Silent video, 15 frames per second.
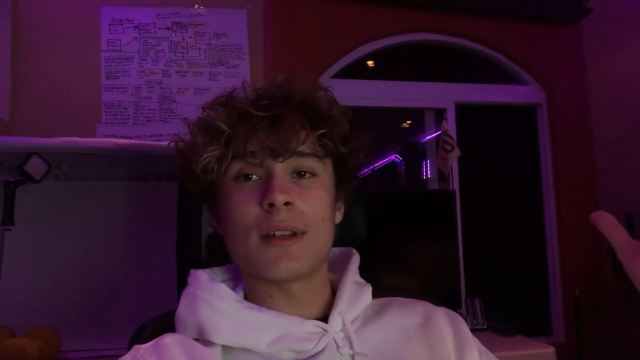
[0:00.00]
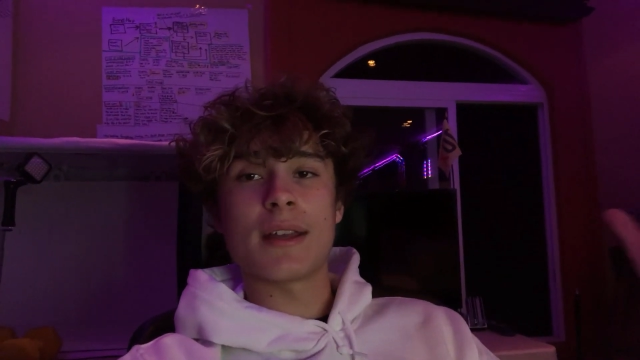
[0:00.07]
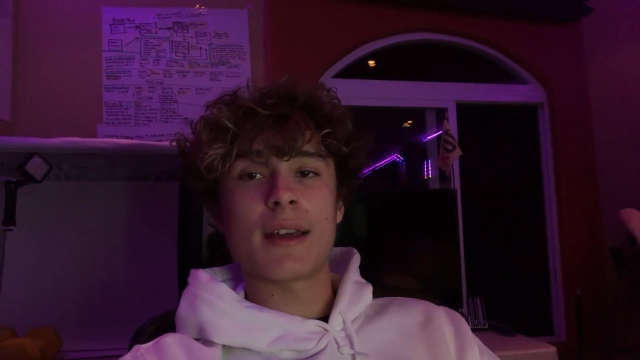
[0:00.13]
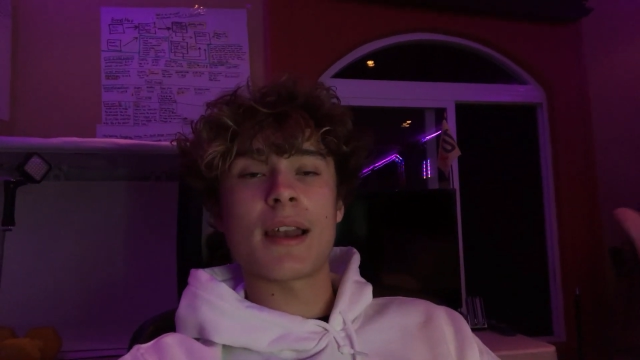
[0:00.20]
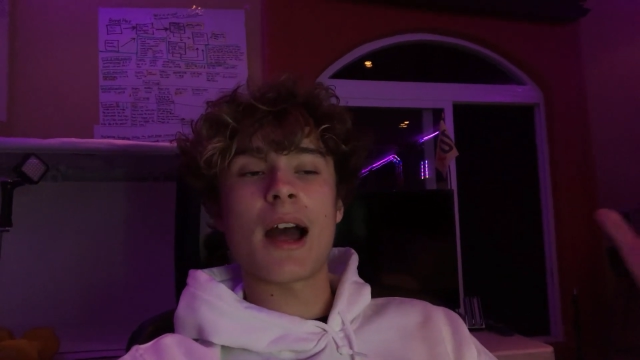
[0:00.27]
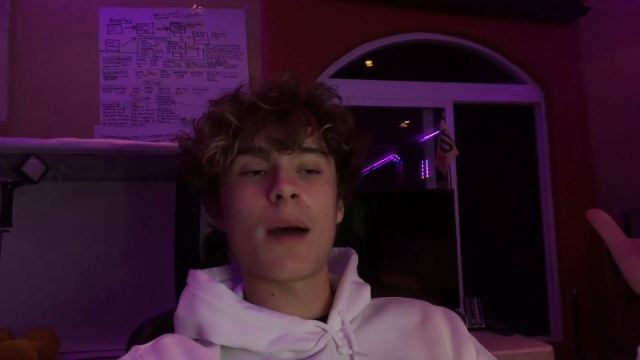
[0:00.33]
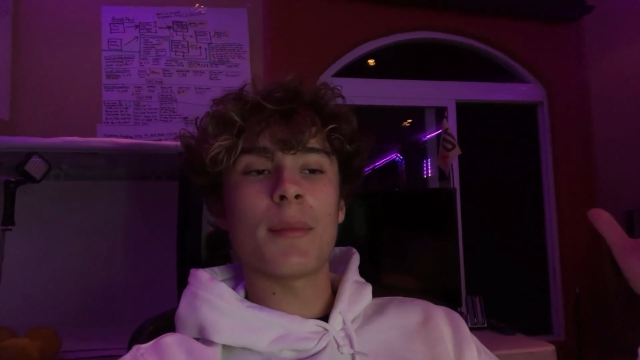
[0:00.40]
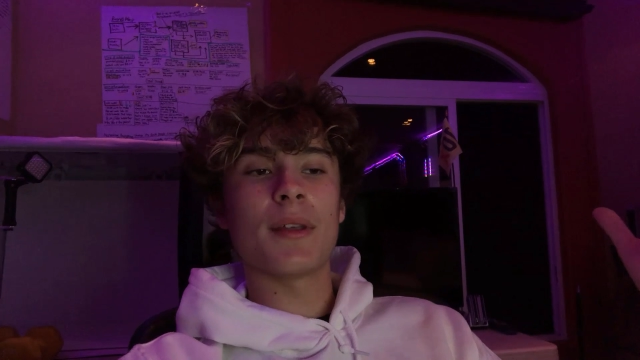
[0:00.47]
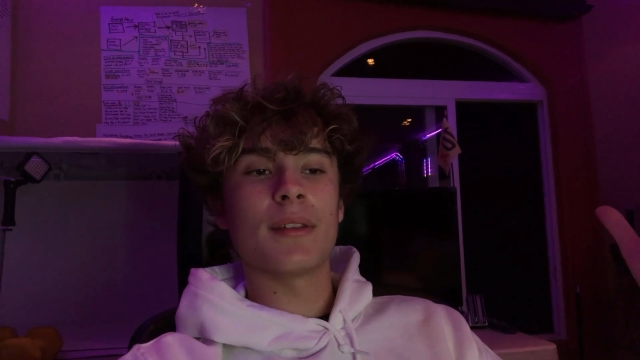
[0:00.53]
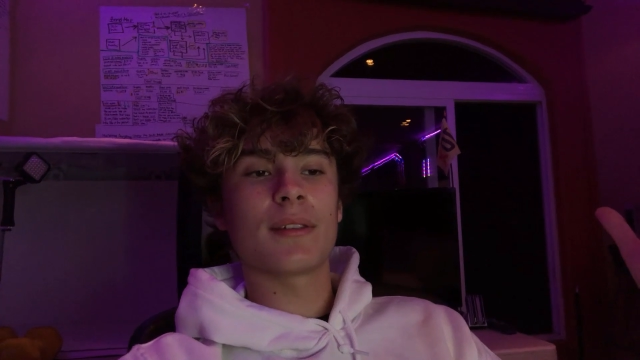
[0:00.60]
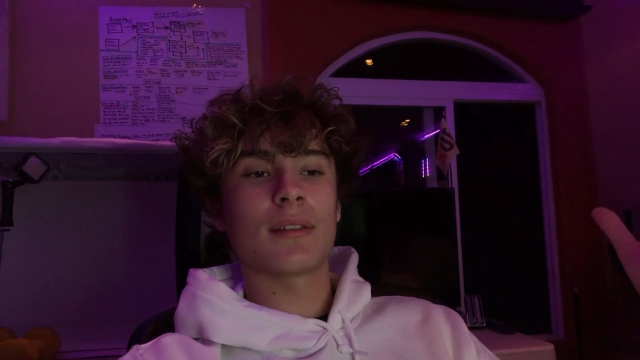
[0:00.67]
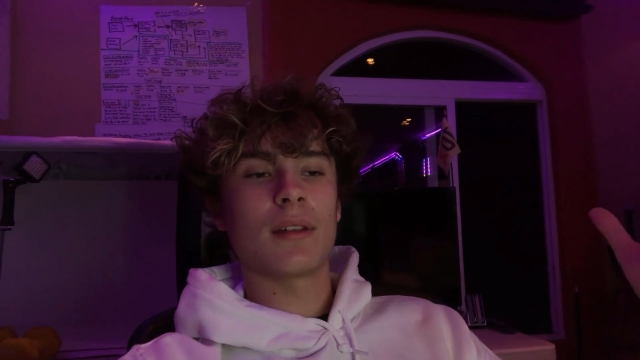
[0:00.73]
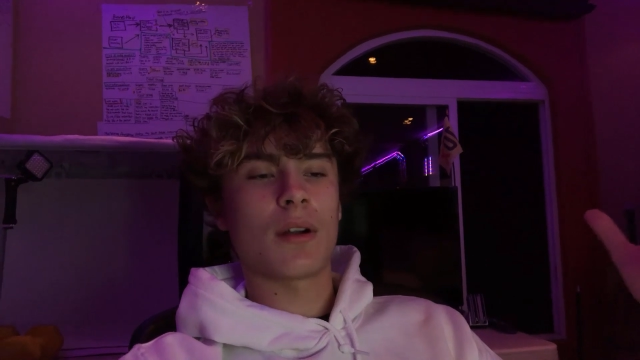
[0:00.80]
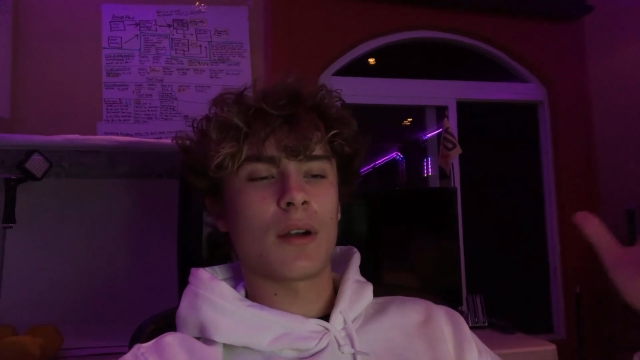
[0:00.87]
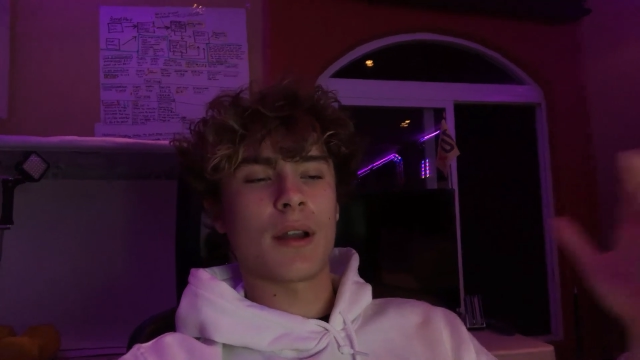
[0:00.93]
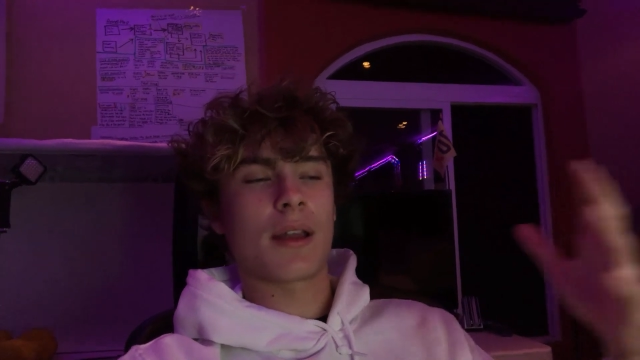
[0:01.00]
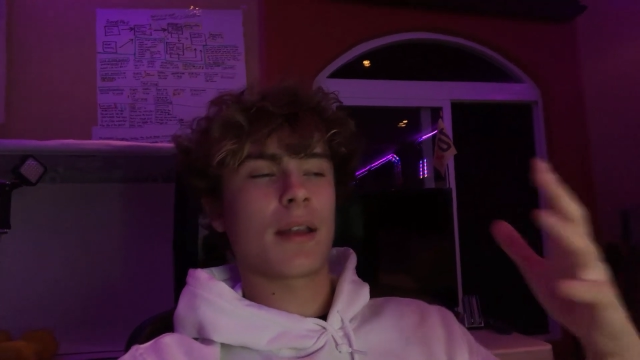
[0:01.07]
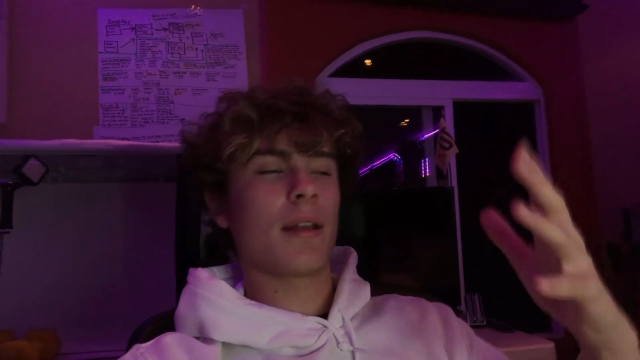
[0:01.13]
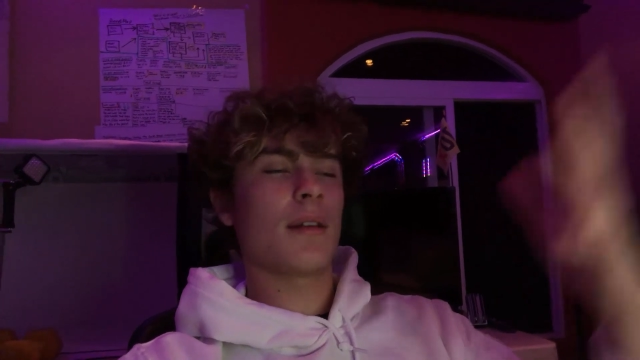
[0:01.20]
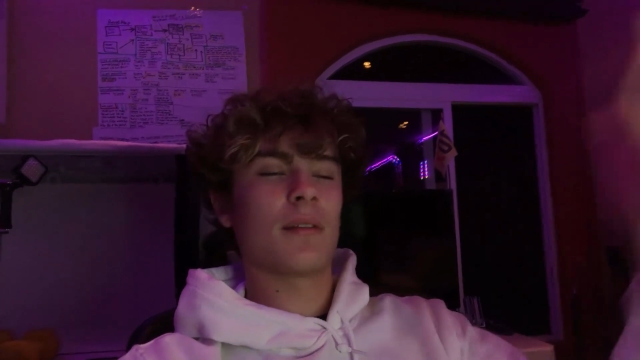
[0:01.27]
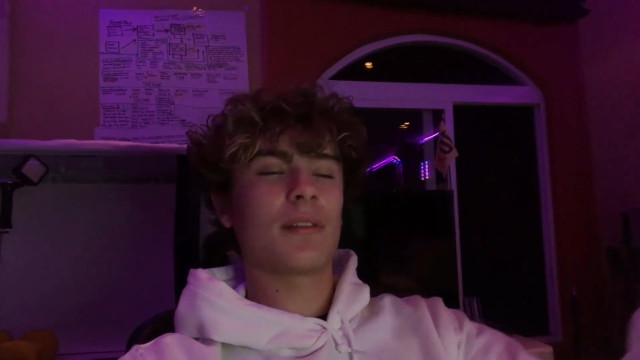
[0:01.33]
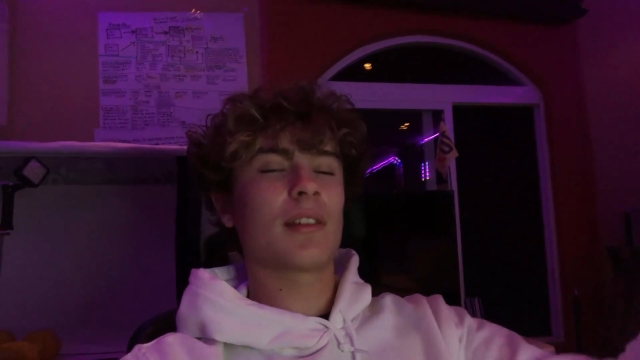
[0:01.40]
economist or
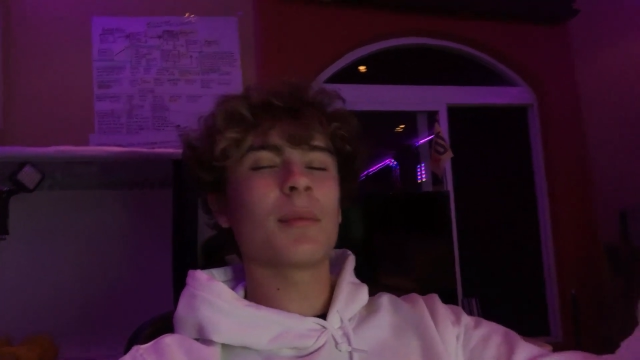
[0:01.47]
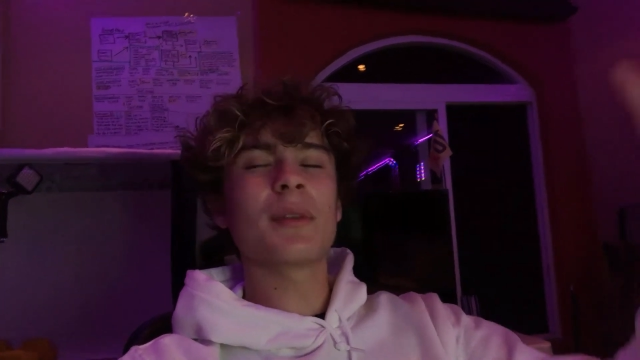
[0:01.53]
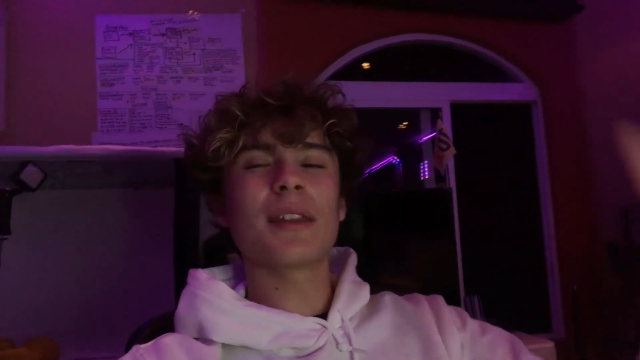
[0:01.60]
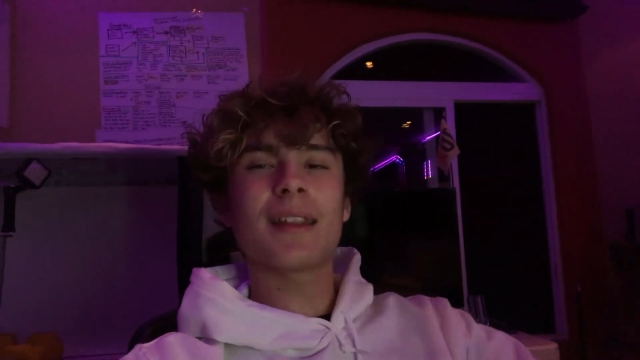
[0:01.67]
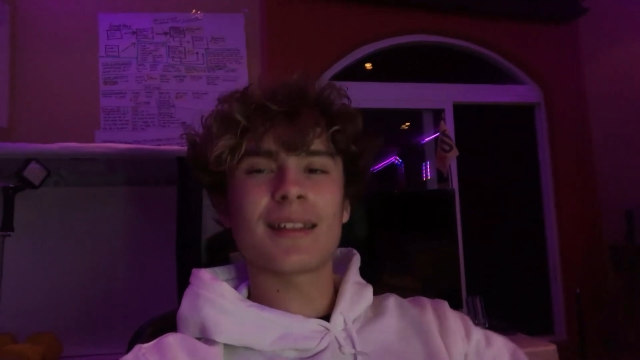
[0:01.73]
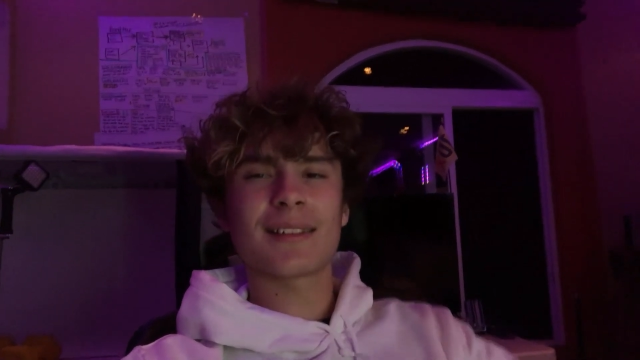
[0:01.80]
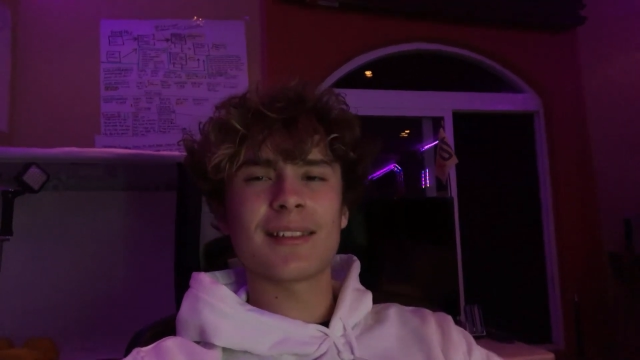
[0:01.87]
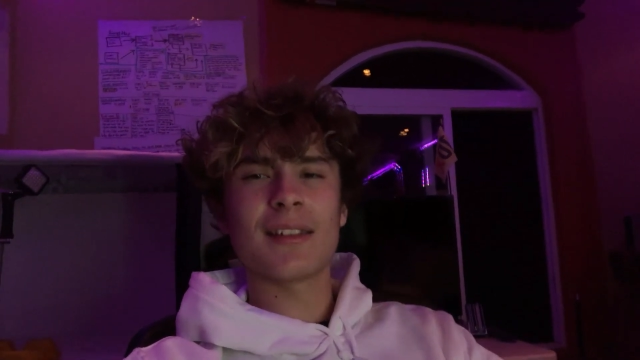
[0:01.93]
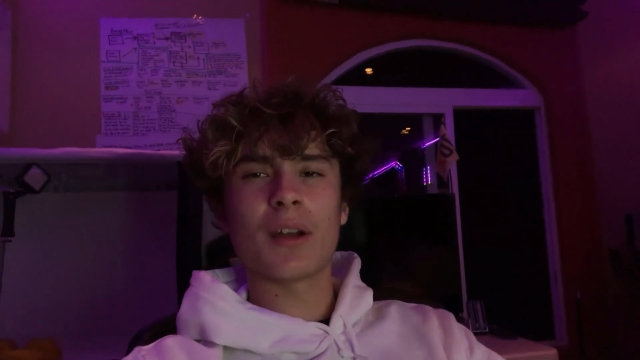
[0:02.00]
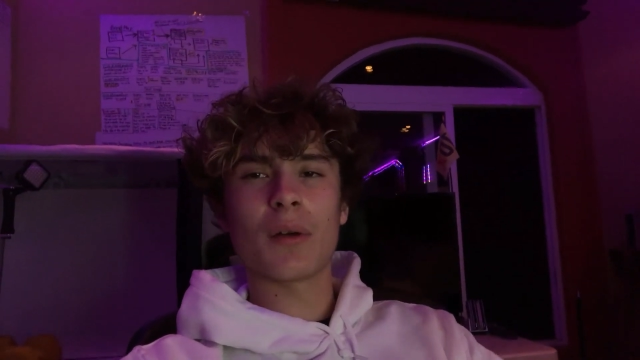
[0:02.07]
somebody that's